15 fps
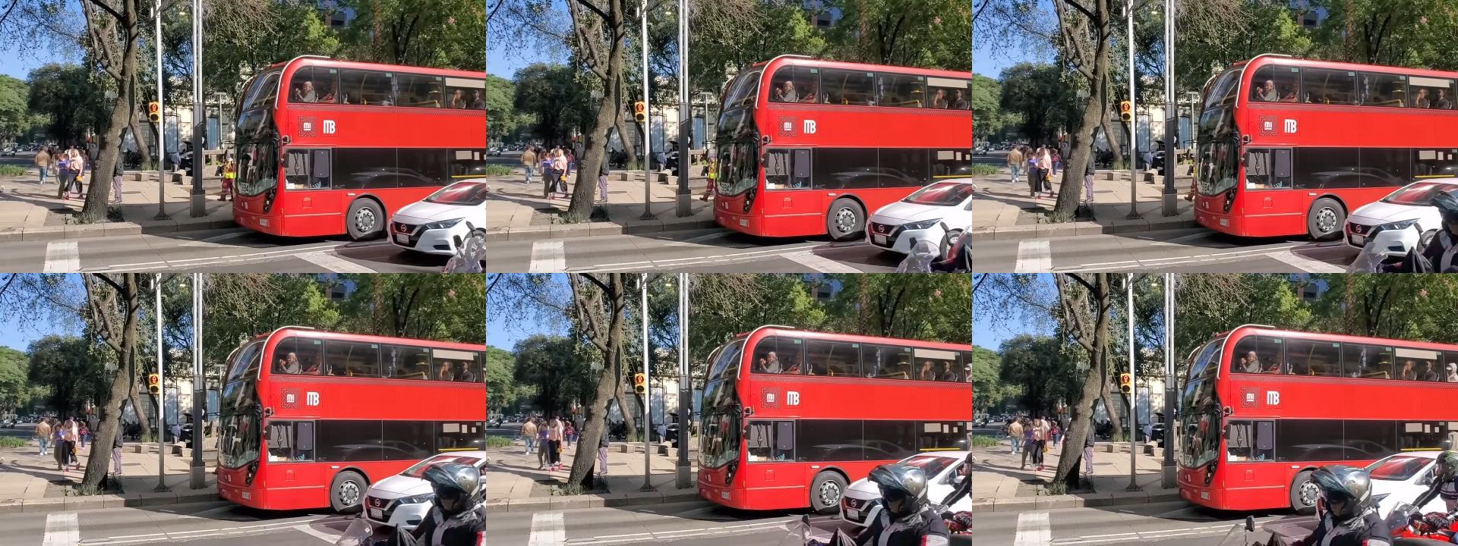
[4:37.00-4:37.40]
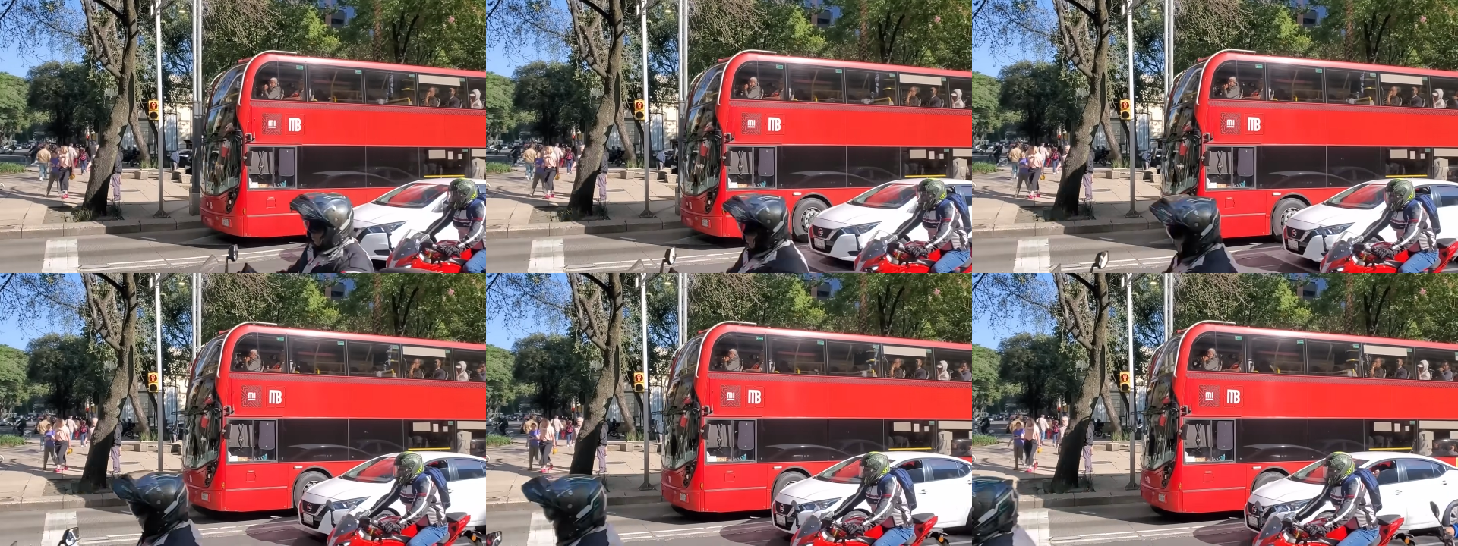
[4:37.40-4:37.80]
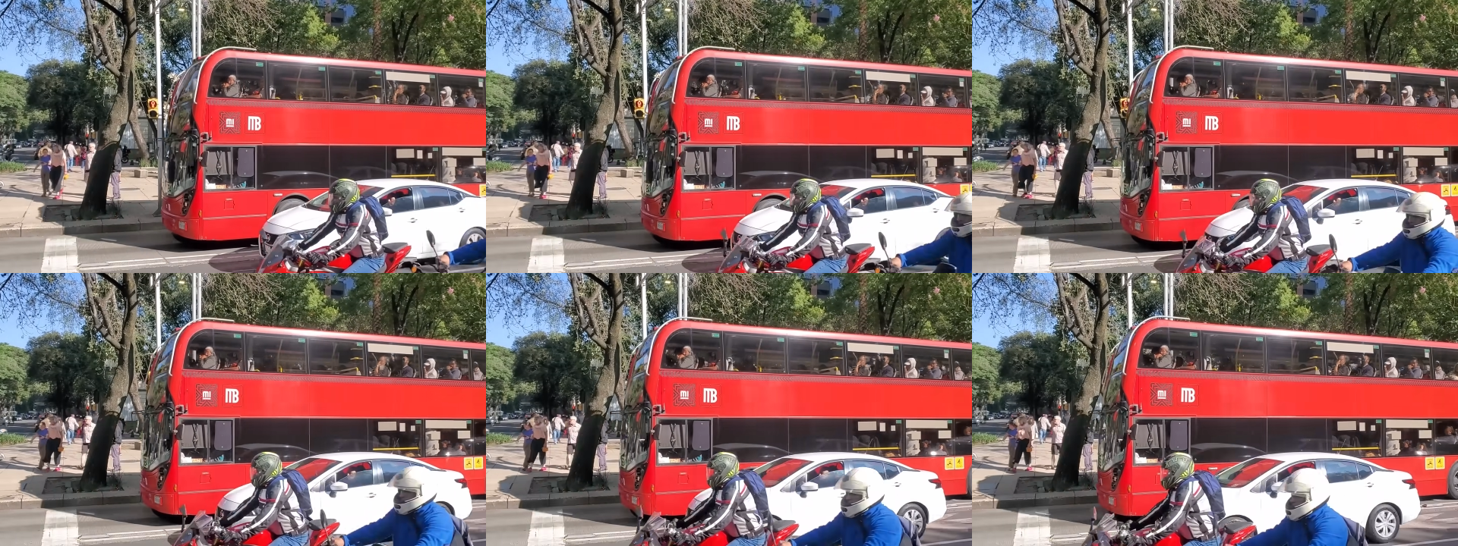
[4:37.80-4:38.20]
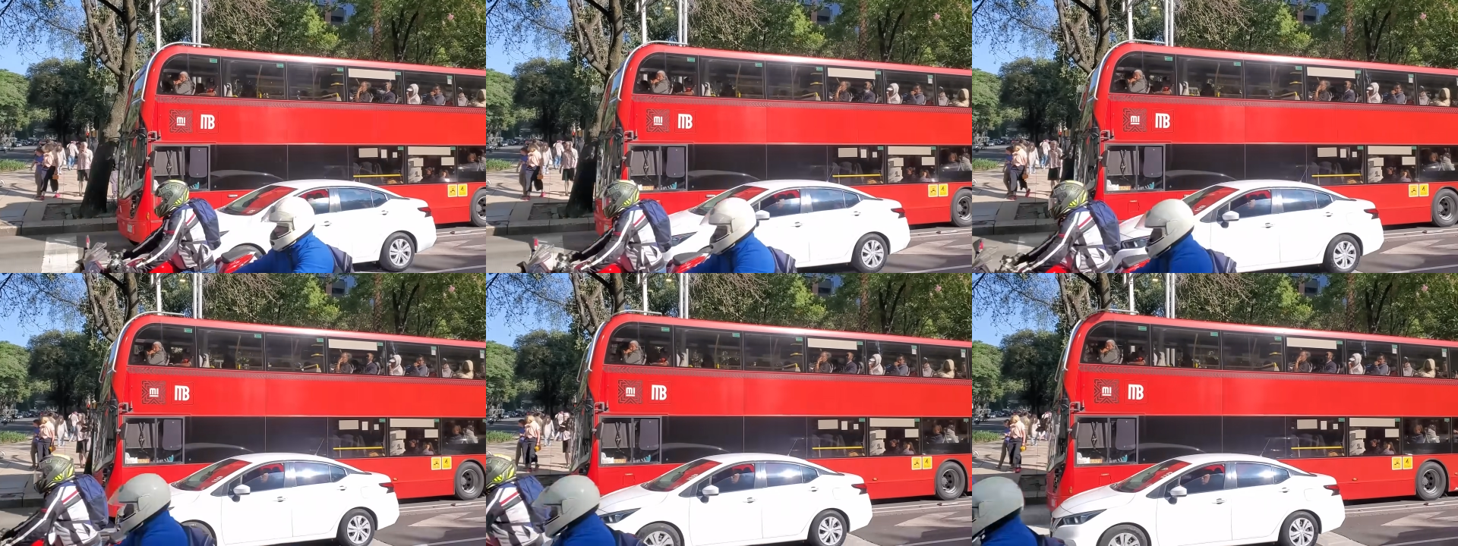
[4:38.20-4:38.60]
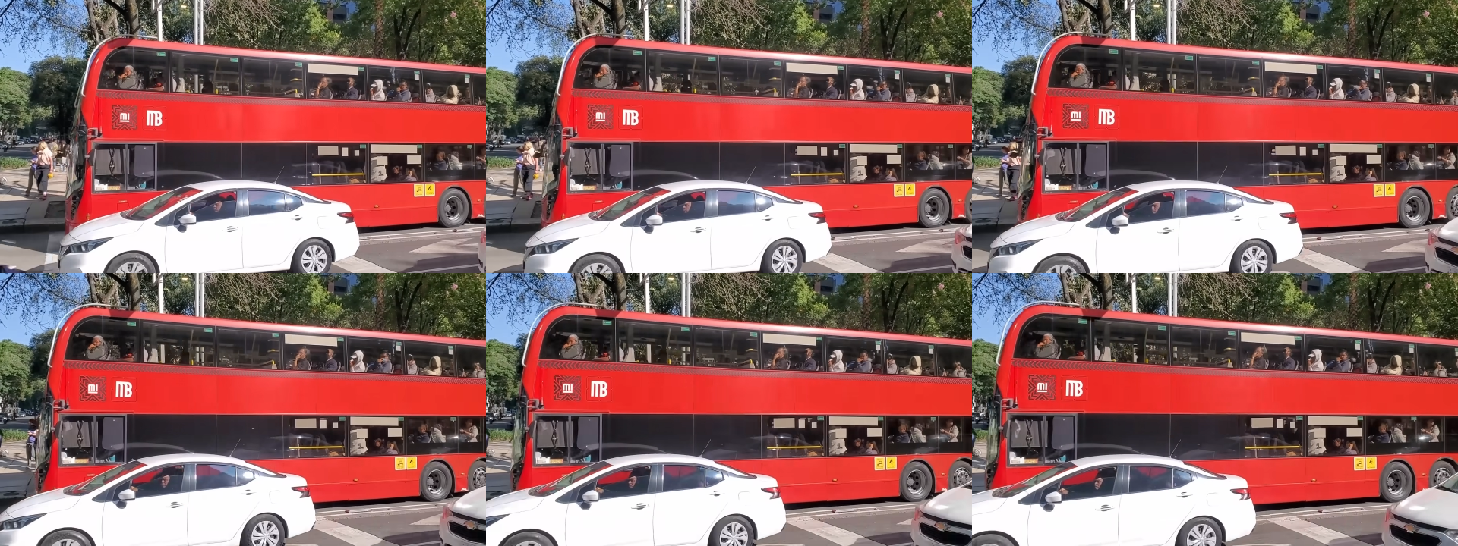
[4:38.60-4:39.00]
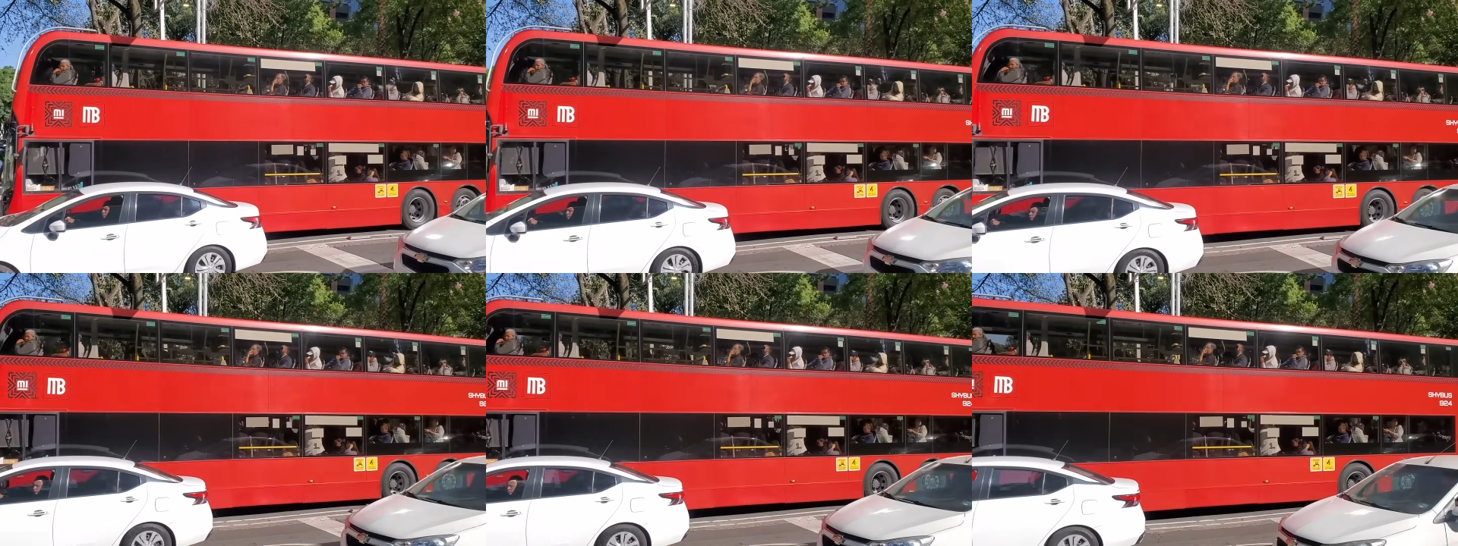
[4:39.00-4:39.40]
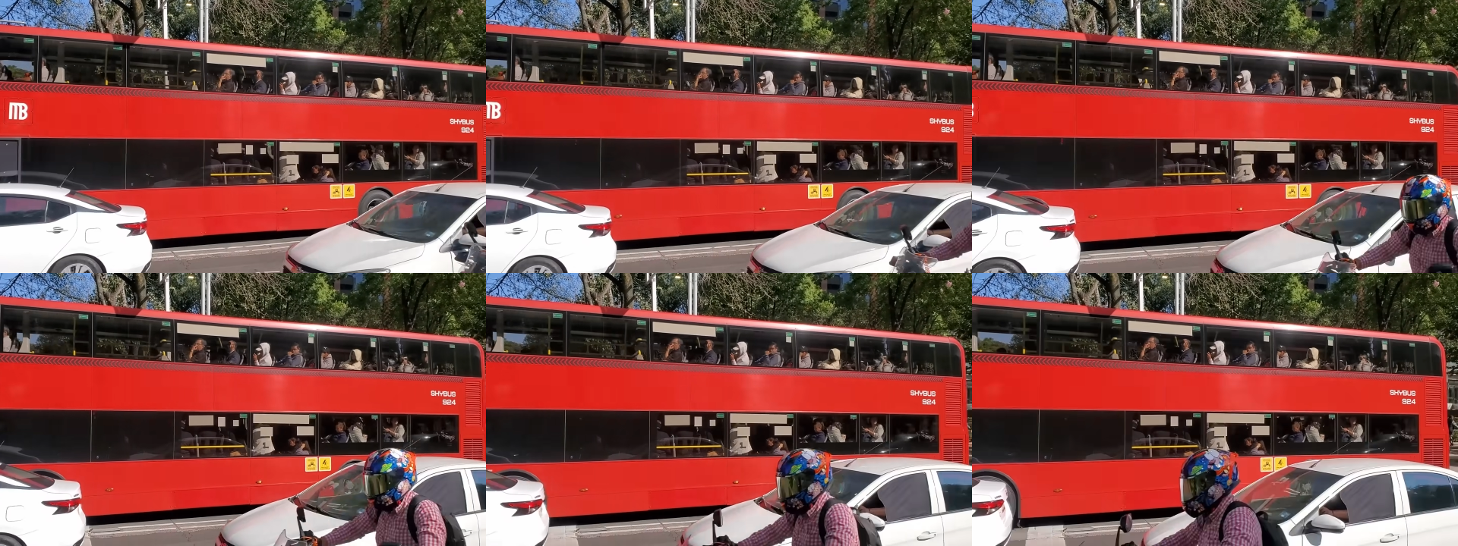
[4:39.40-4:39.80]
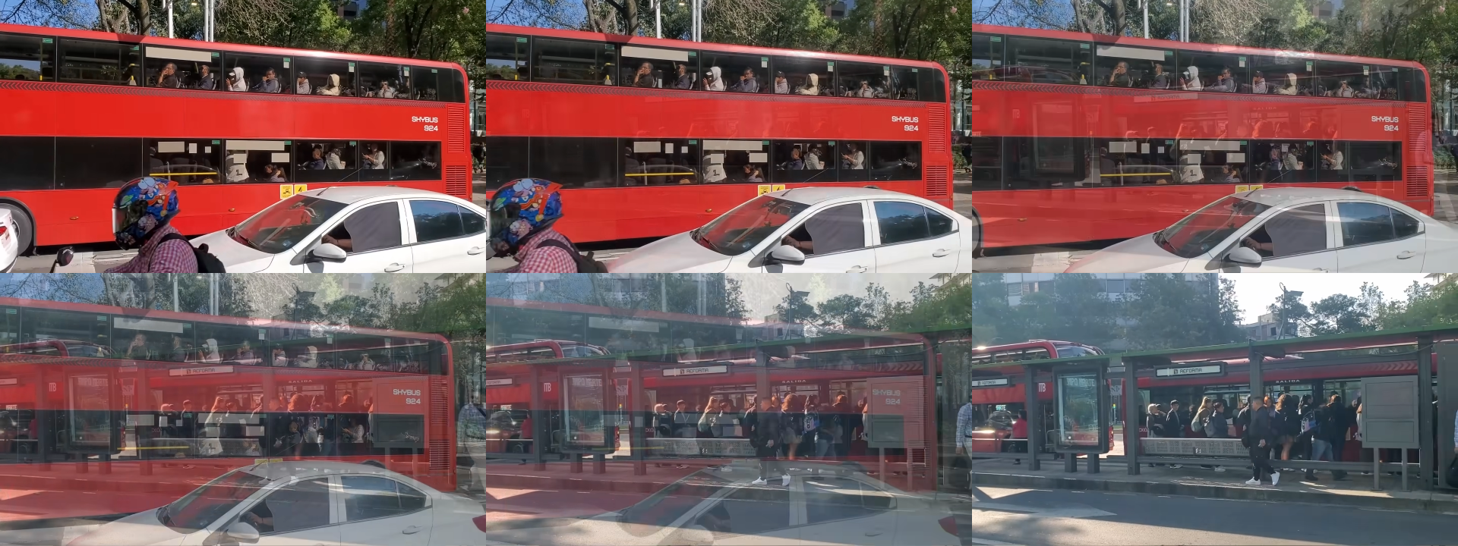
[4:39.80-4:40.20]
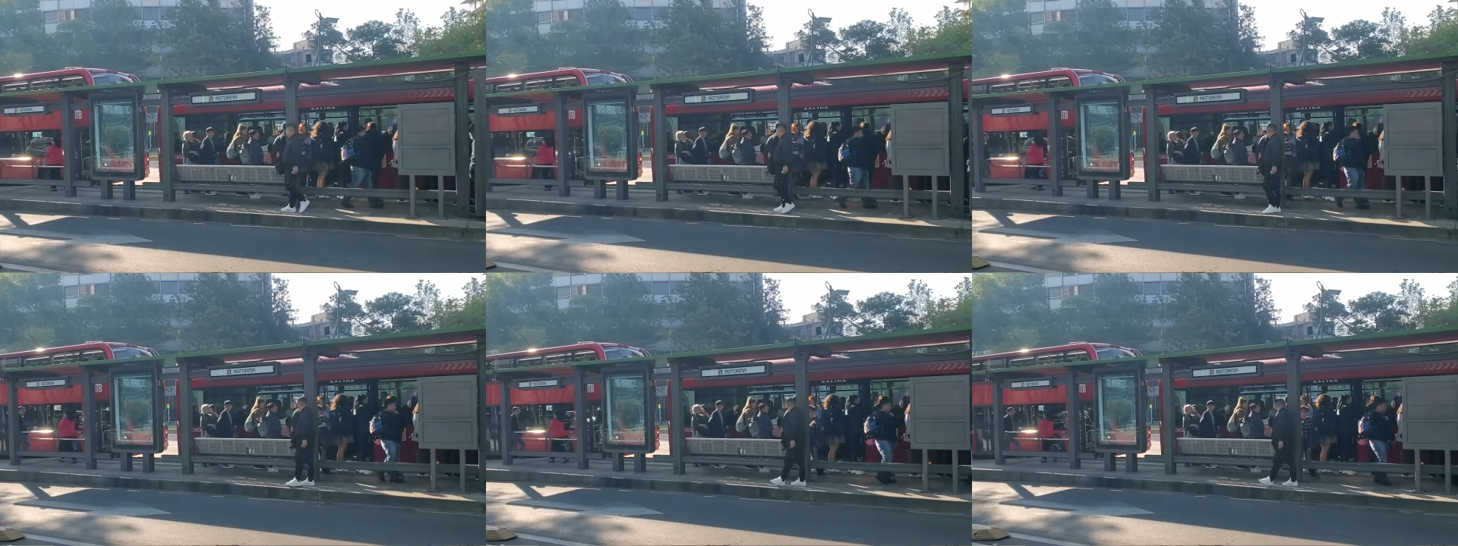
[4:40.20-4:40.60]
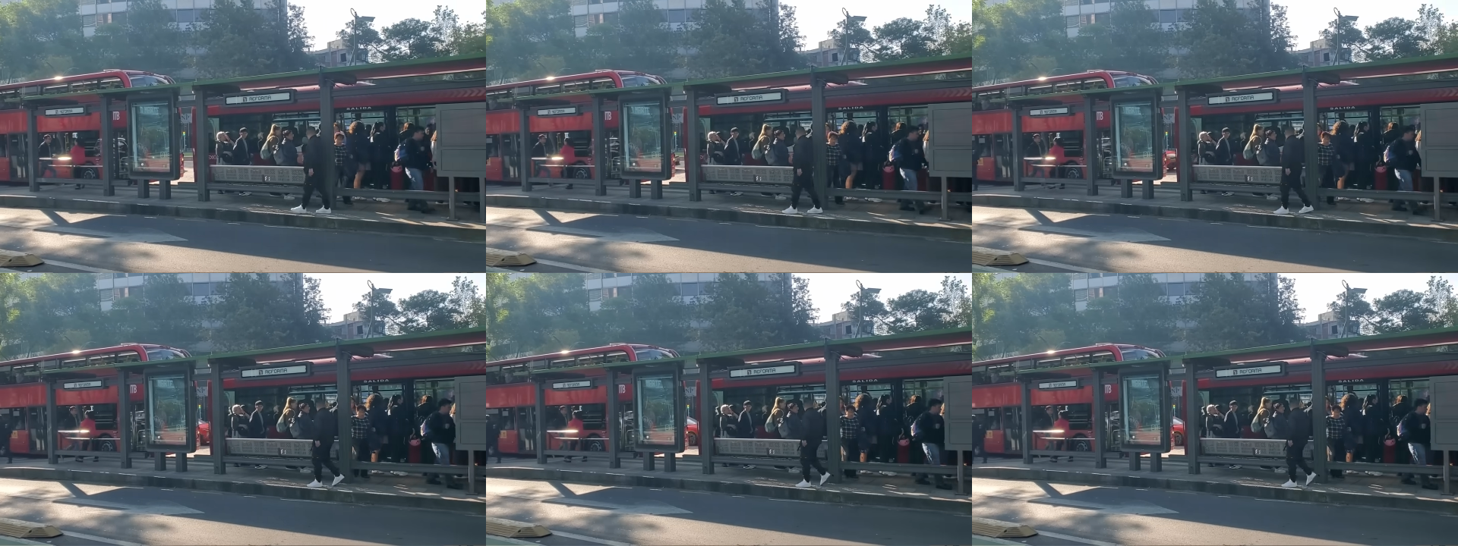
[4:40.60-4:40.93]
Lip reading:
Nobody's mouth can be seen.